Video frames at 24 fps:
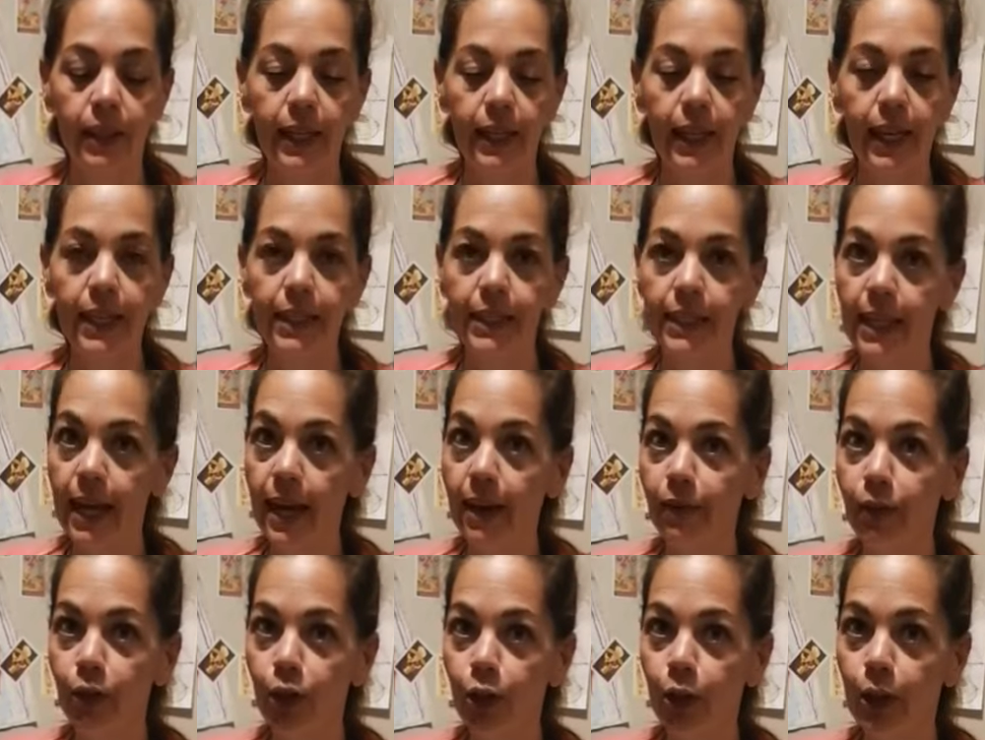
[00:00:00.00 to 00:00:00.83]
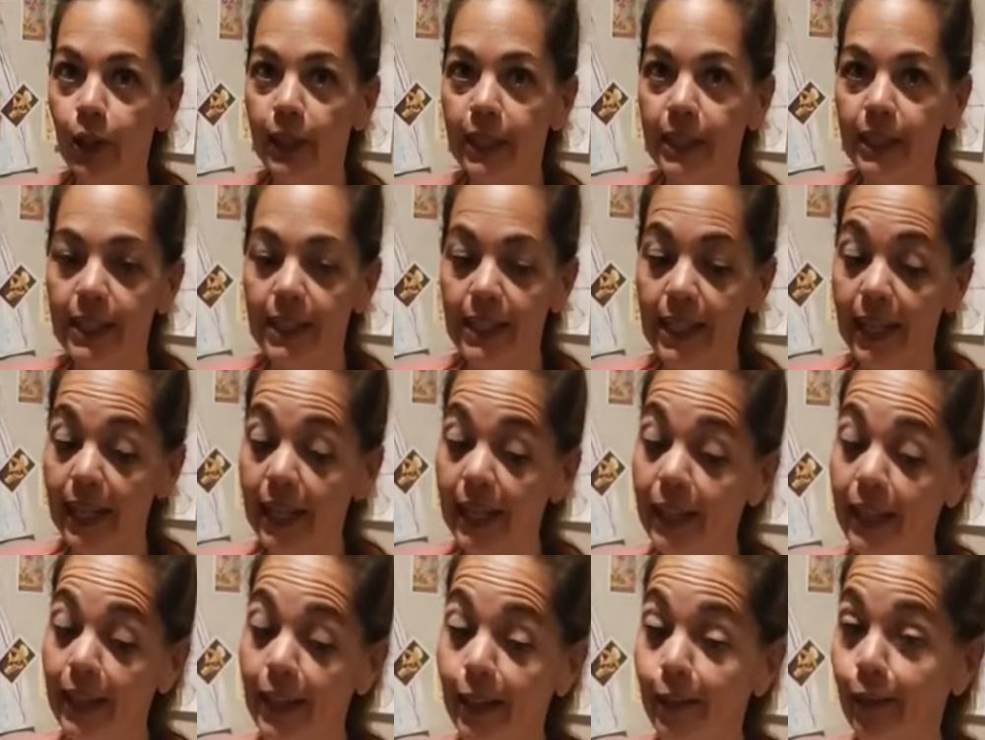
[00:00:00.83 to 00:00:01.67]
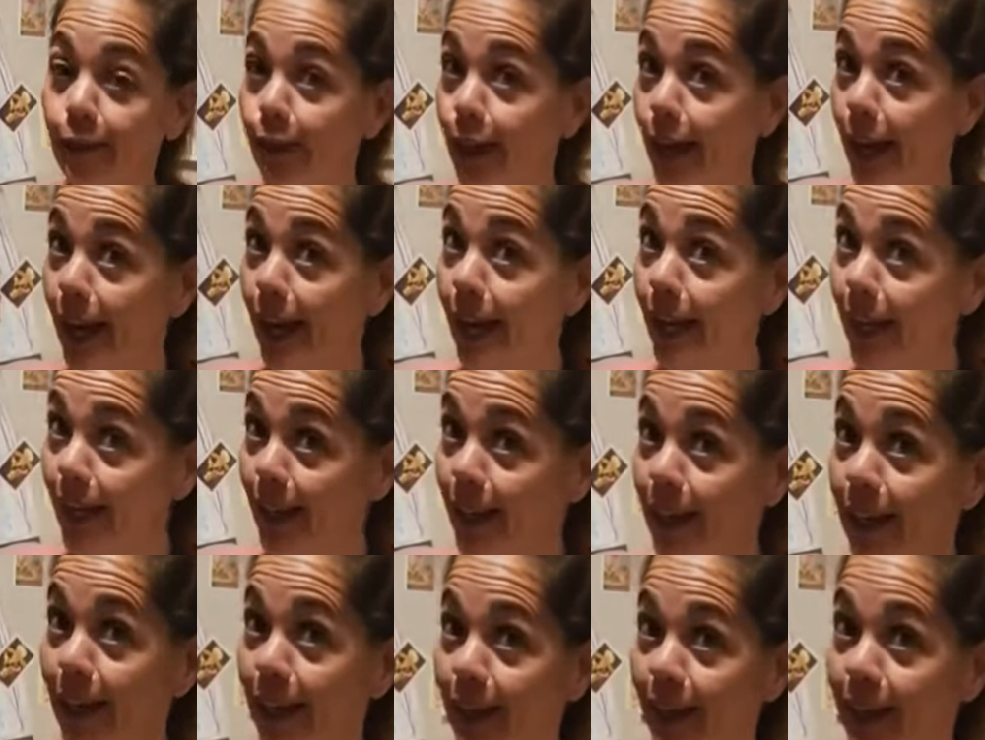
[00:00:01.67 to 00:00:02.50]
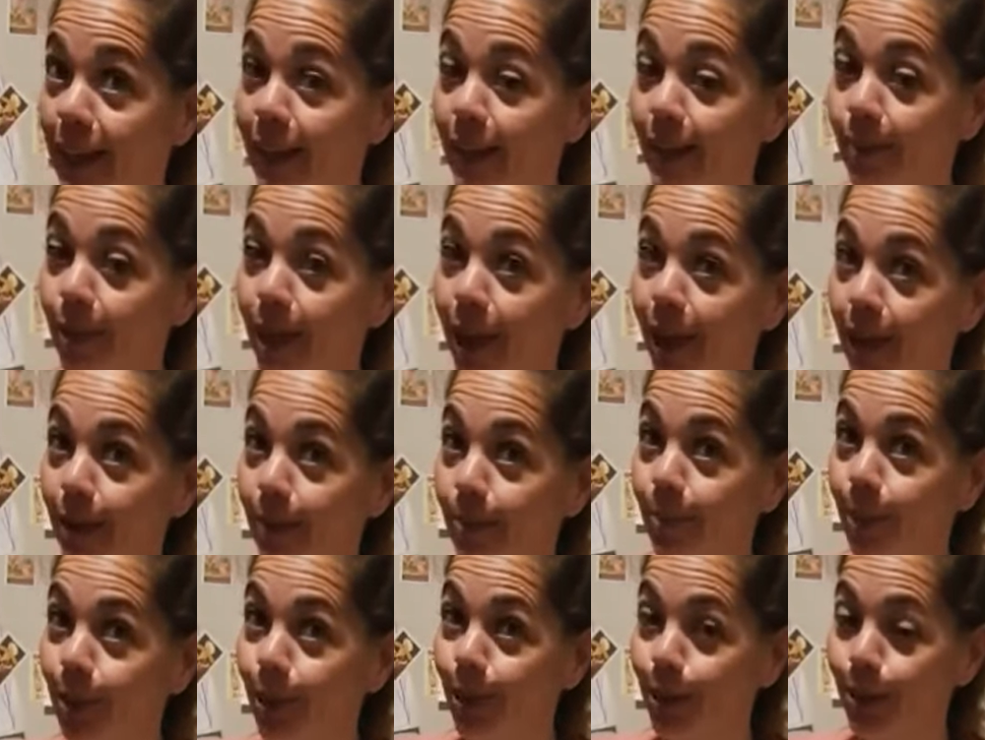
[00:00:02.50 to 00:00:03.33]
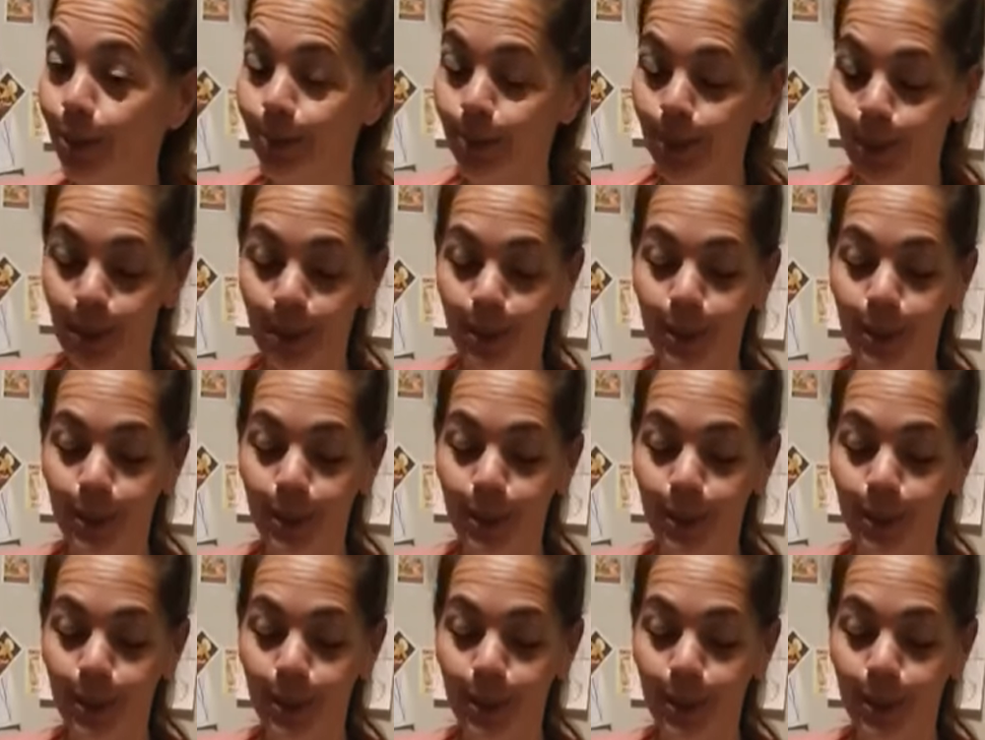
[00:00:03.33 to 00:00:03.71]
Let's have a look and see if they can light the light bulb.